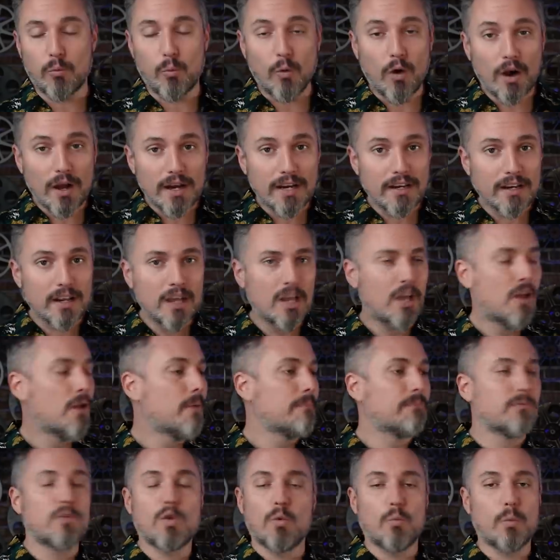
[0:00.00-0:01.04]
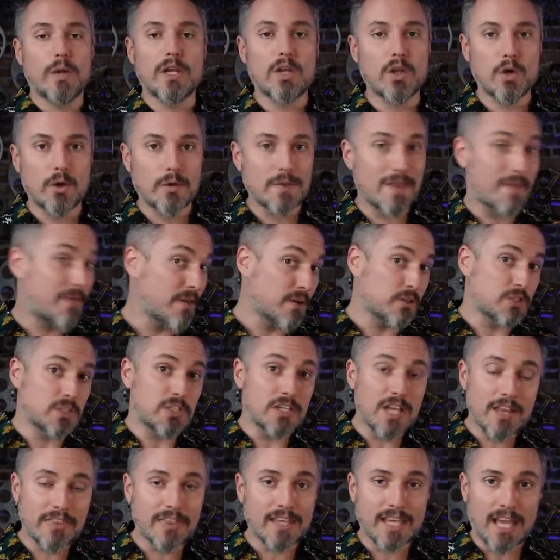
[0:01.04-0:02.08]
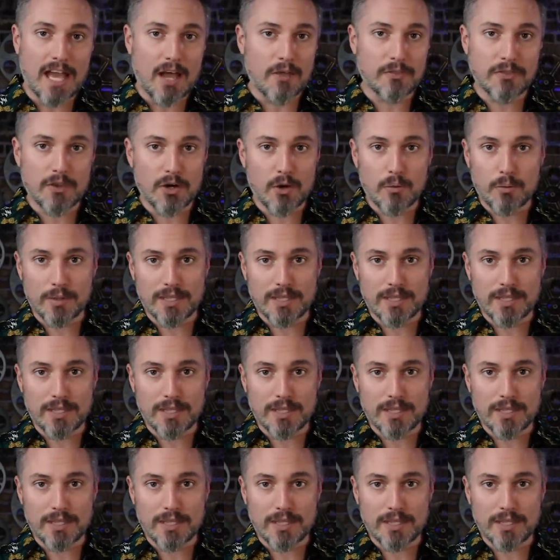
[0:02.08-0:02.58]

One, we learn that there's nothing out there,